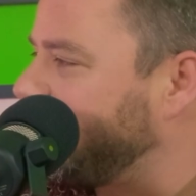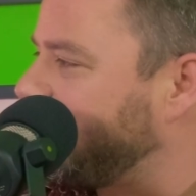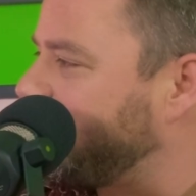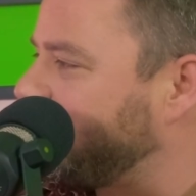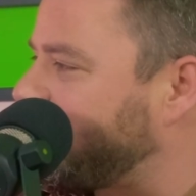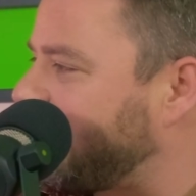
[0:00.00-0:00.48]

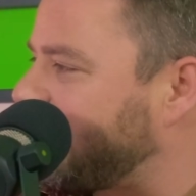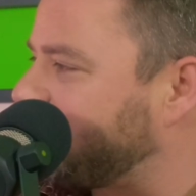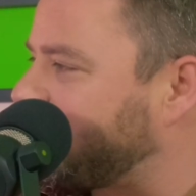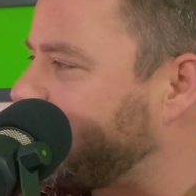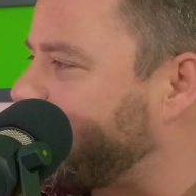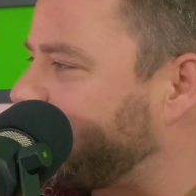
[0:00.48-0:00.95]
Very good.
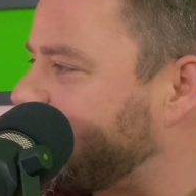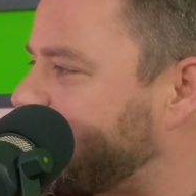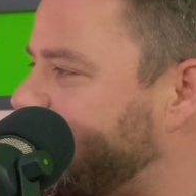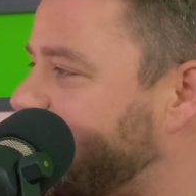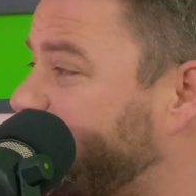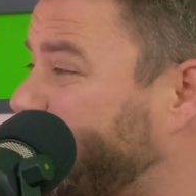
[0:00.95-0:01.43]
Thanks for coming up to
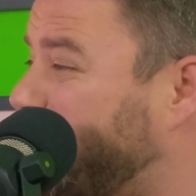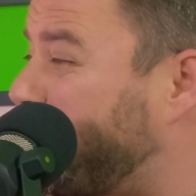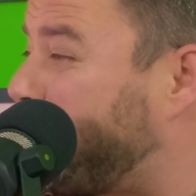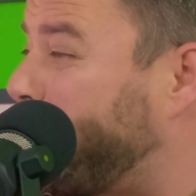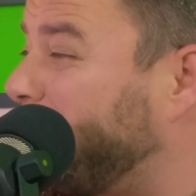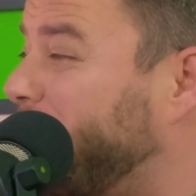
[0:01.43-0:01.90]
see us
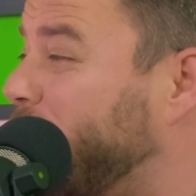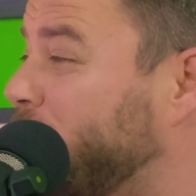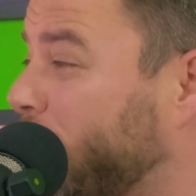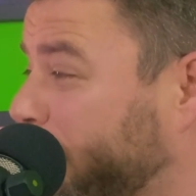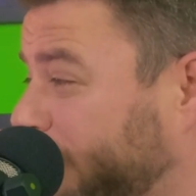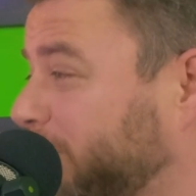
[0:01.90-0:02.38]
from
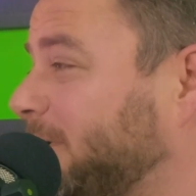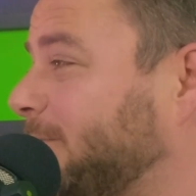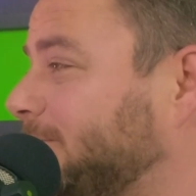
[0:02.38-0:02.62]
not Birmingham.